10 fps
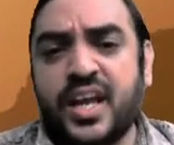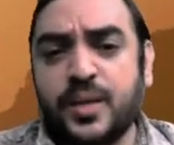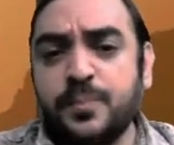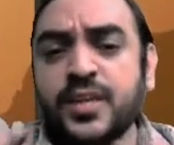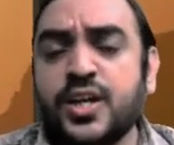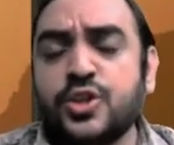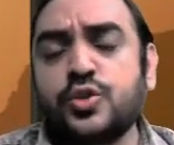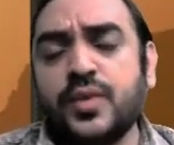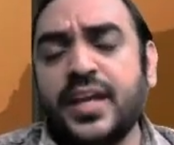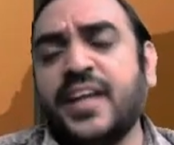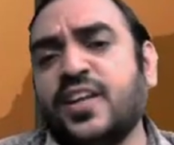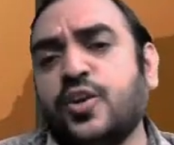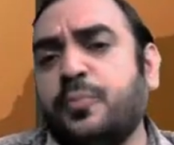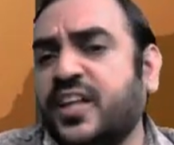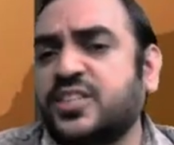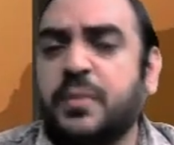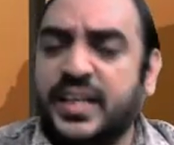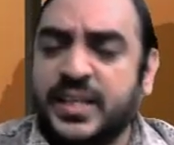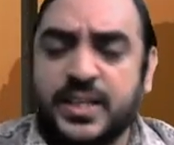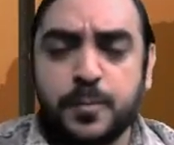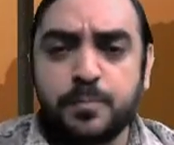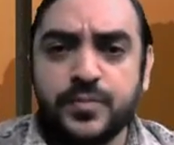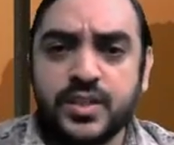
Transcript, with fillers: annum. So 80 rupees is my income.